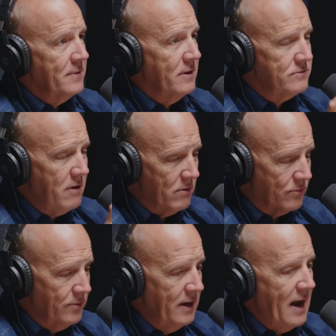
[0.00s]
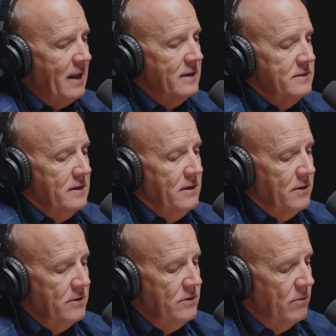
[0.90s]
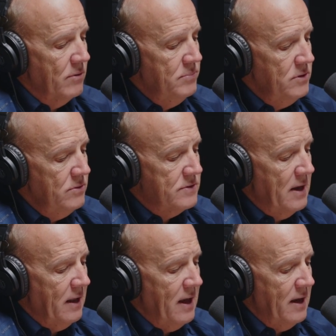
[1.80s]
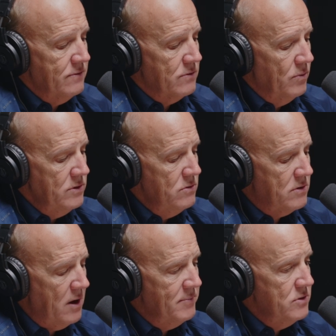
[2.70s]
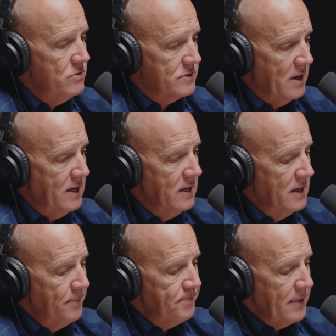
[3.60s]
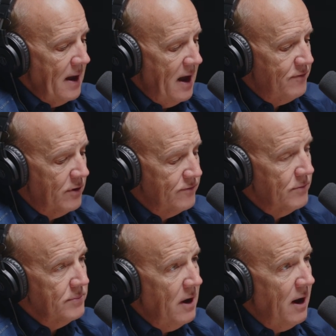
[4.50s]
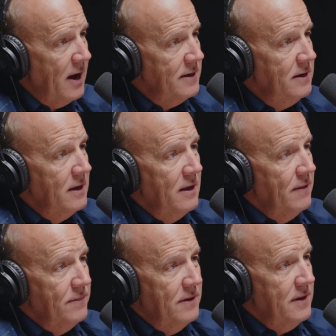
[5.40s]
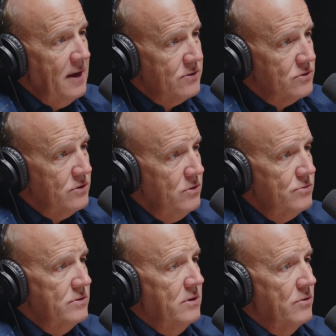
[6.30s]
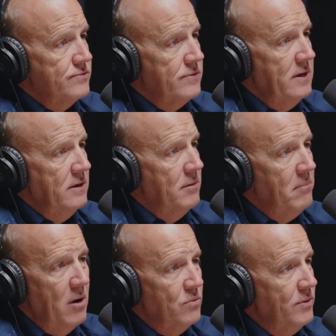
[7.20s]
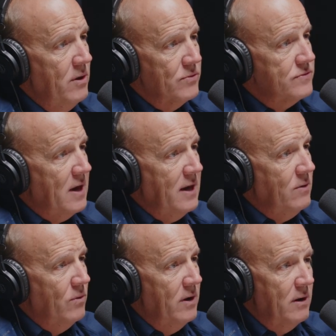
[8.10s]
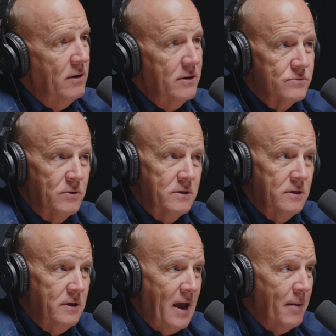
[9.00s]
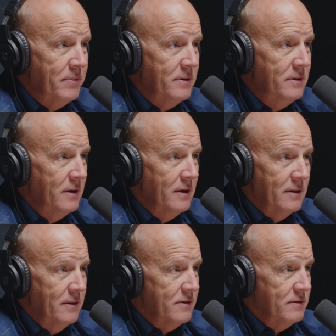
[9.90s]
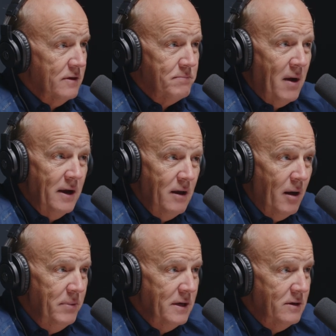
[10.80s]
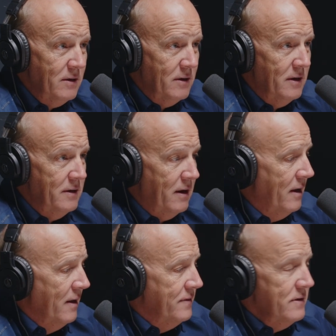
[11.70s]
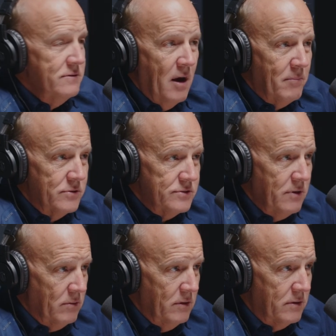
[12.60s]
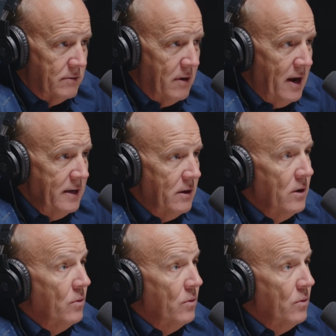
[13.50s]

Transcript: Let's talk reality here. You don't abuse that line. So when you come and you say, I've heard from God, then the execution goes straight into mode. We don't say, well, here's what could happen. This might not be good. These numbers don't look right.